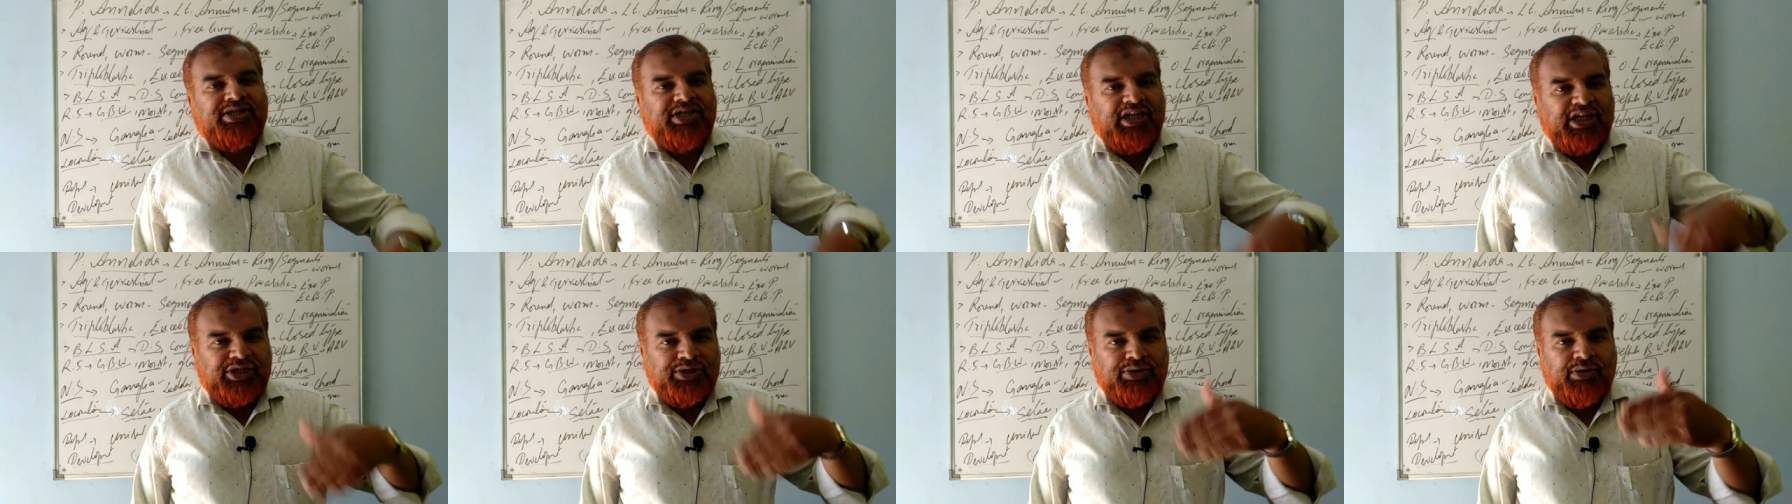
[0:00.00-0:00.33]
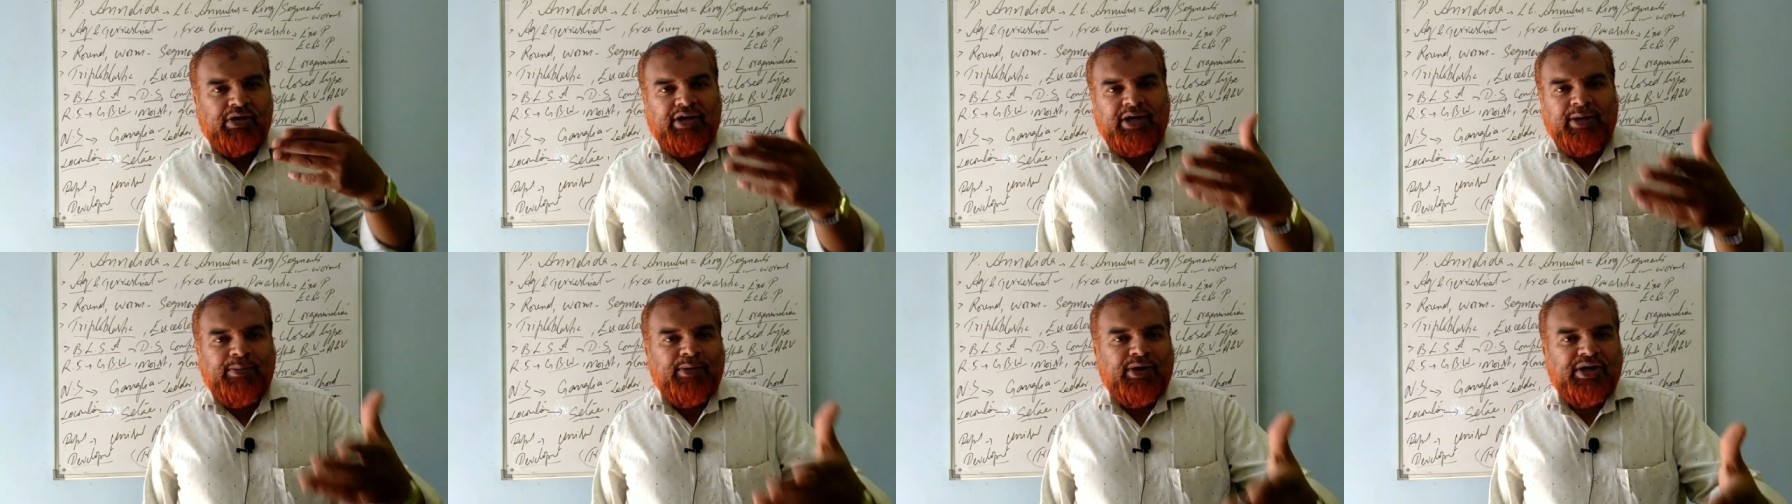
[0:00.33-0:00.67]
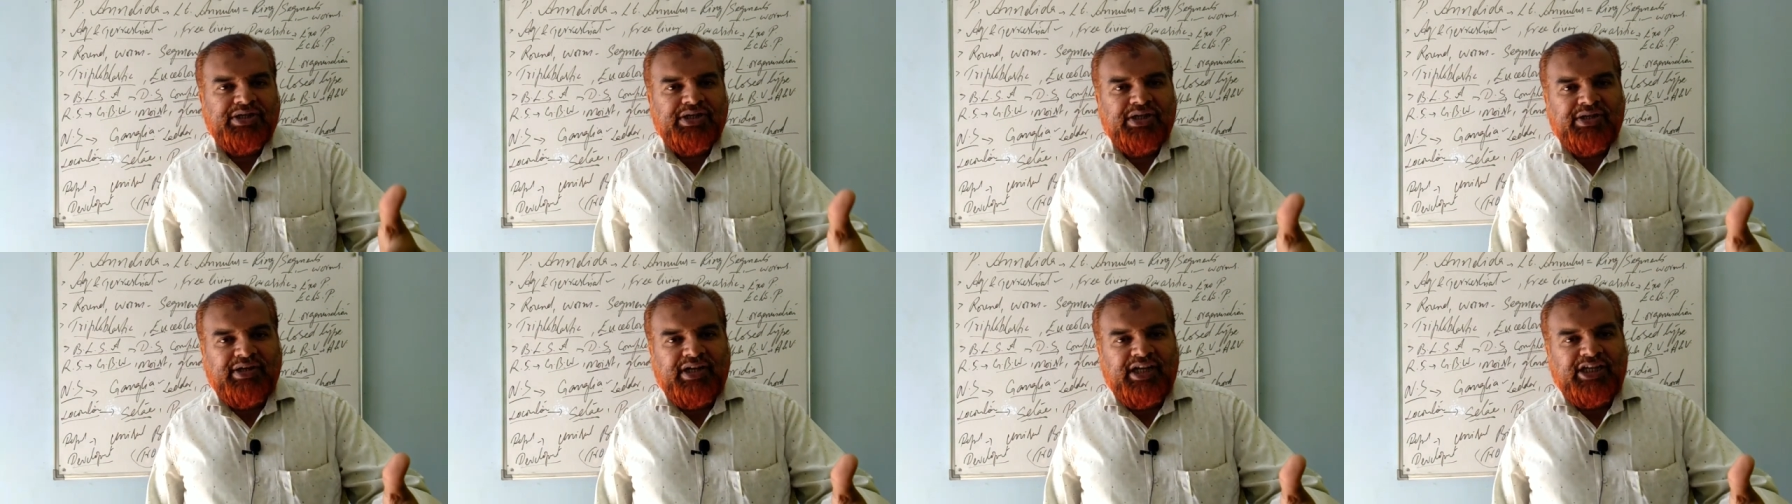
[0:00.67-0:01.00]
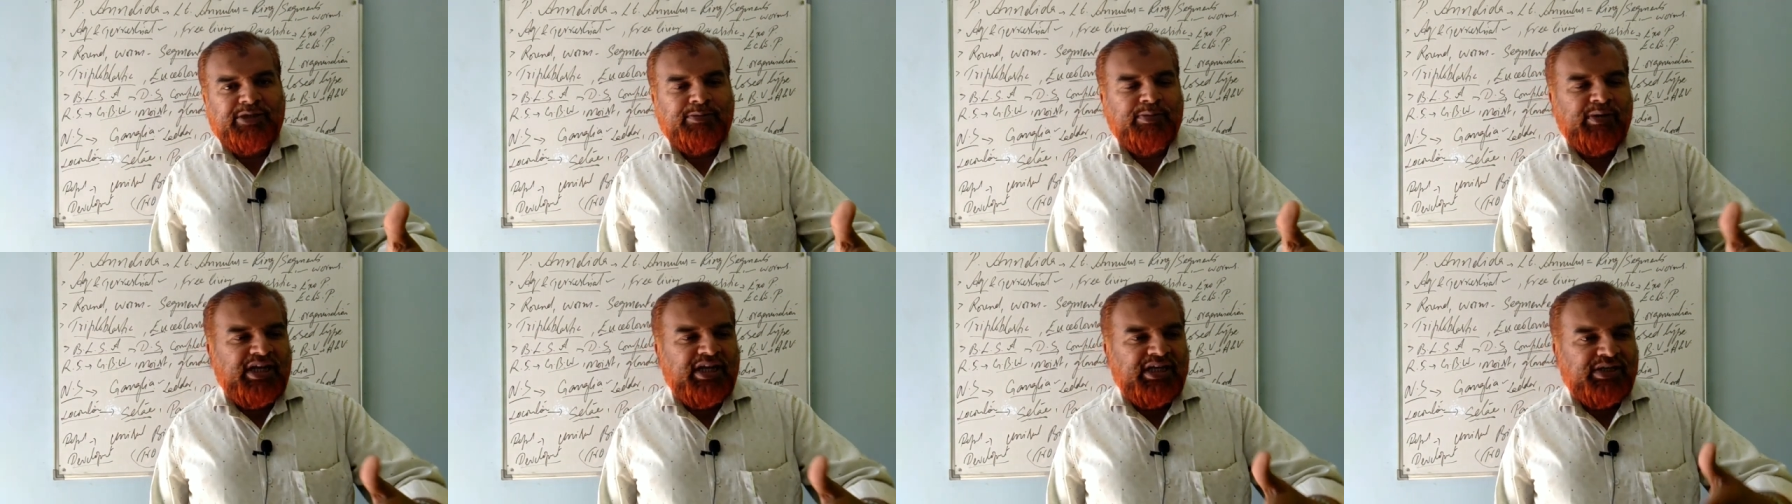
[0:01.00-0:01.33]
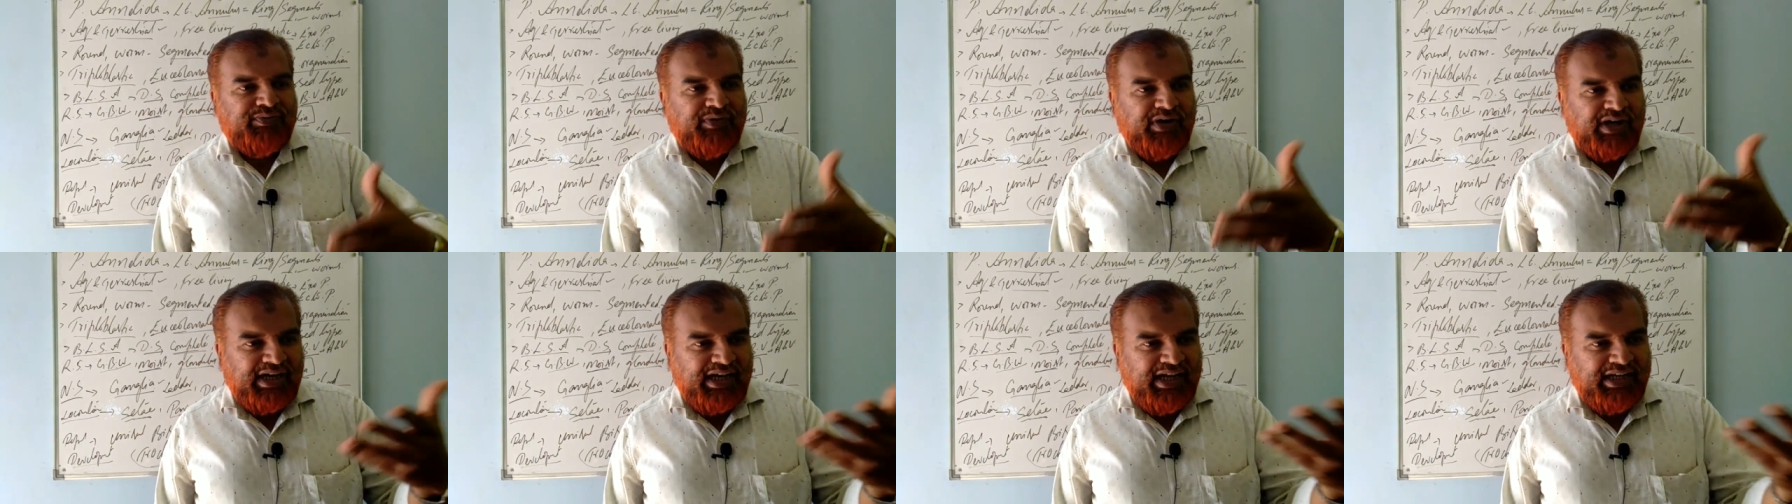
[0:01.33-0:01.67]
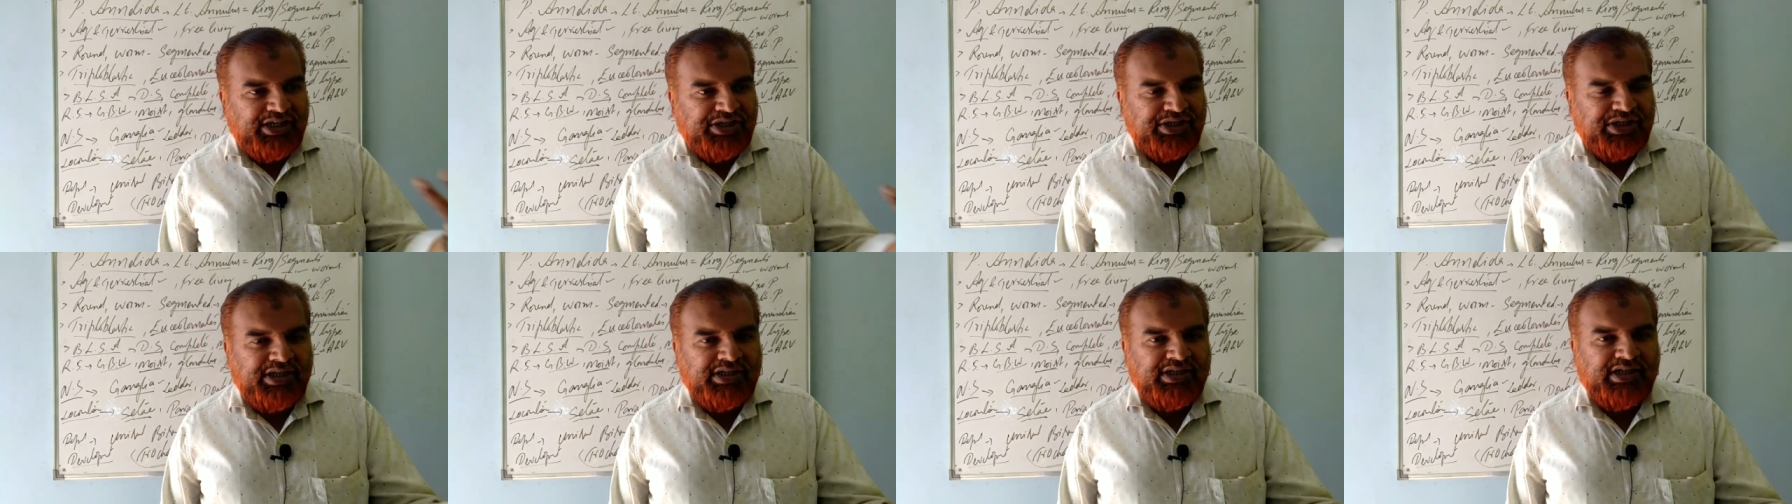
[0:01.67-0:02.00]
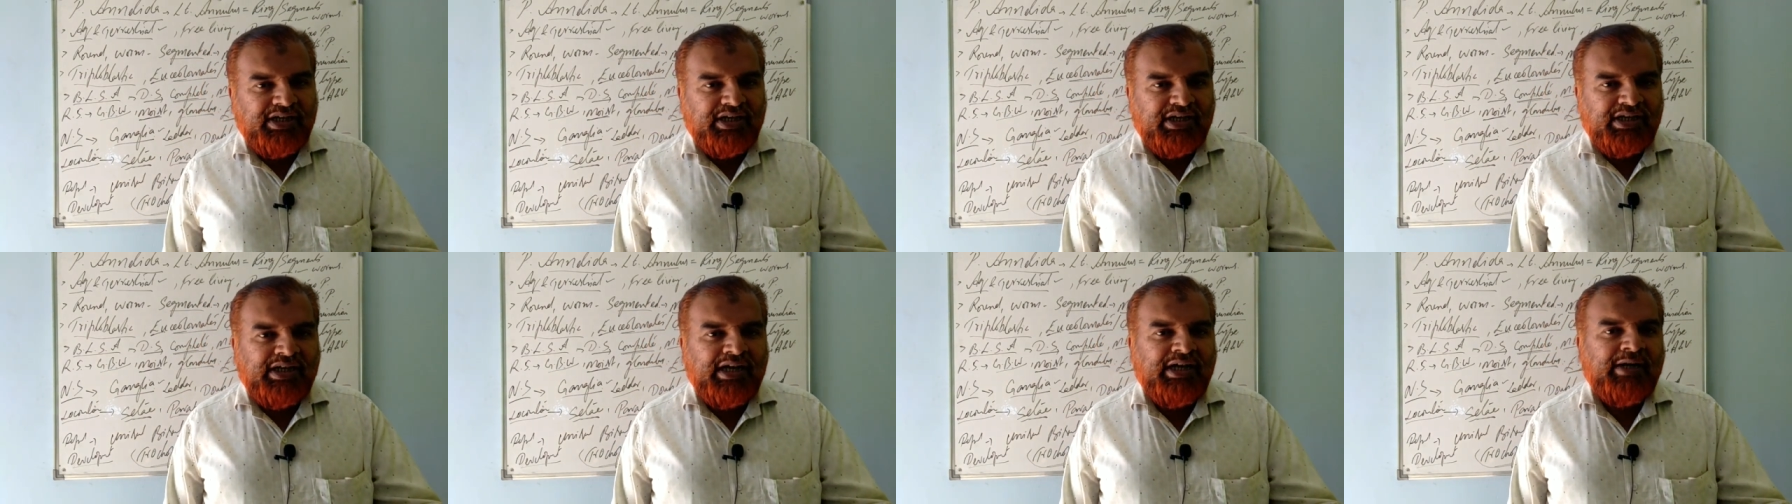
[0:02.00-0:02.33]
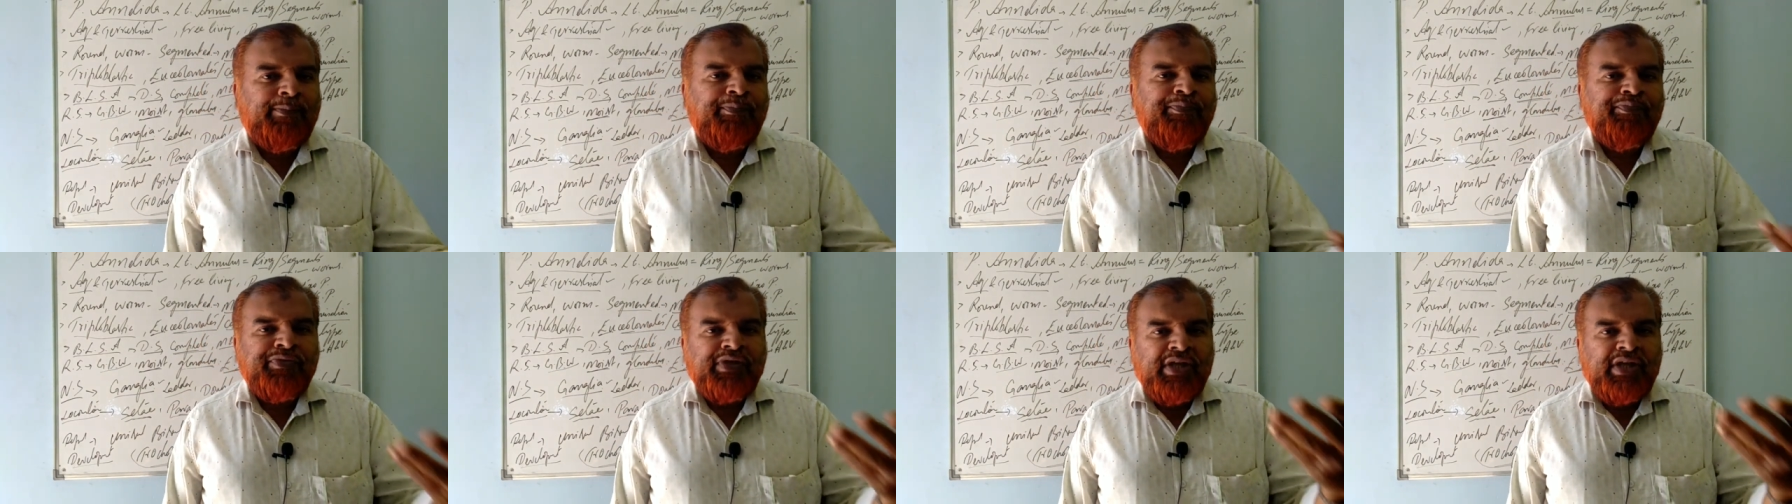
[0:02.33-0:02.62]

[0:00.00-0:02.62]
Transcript: sexual reproduction takes place. Fertilization is internal.